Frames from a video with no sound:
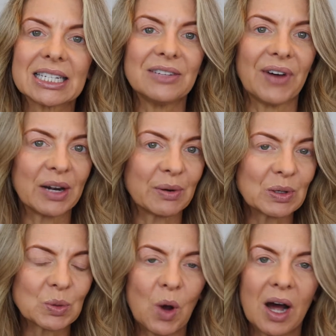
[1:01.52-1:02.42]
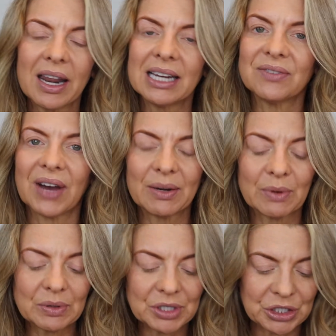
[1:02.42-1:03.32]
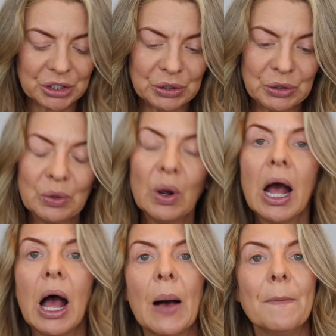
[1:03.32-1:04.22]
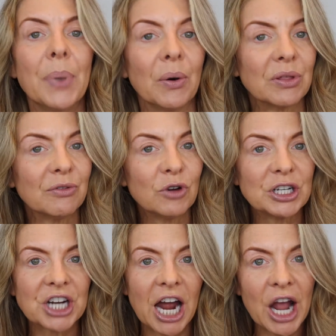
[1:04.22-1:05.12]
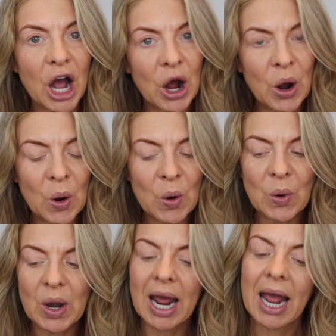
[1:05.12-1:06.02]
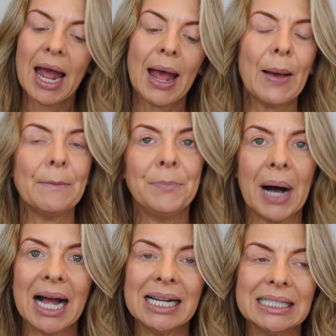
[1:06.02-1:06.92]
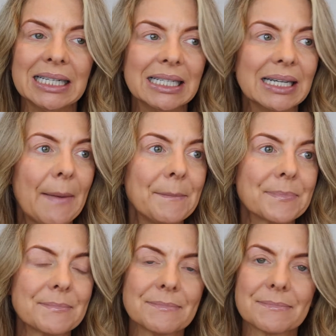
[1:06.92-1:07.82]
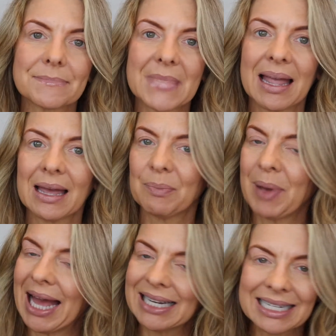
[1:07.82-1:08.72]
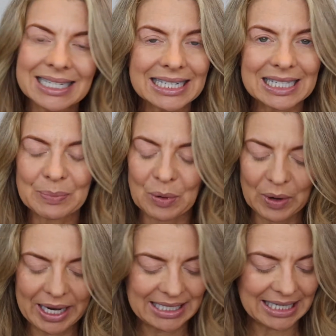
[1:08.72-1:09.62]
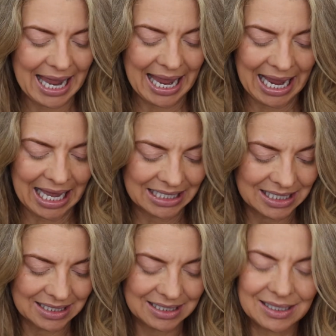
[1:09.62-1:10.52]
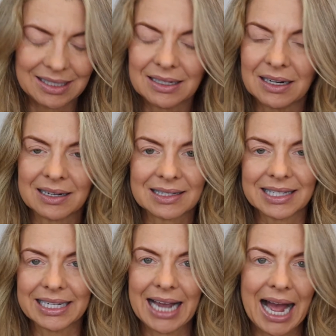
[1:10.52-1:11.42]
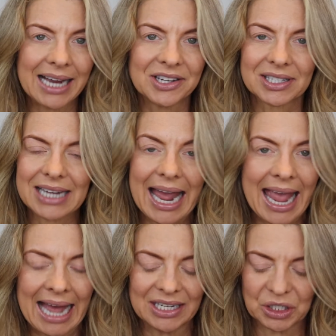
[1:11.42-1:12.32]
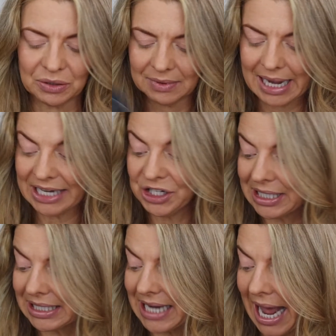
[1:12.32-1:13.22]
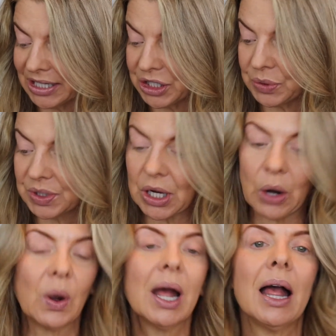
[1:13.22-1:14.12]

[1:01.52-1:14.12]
to Divine Rose 1 and Divine Rose 2, both of which I own, but Pat doesn't disappoint, and honestly, I just had to. So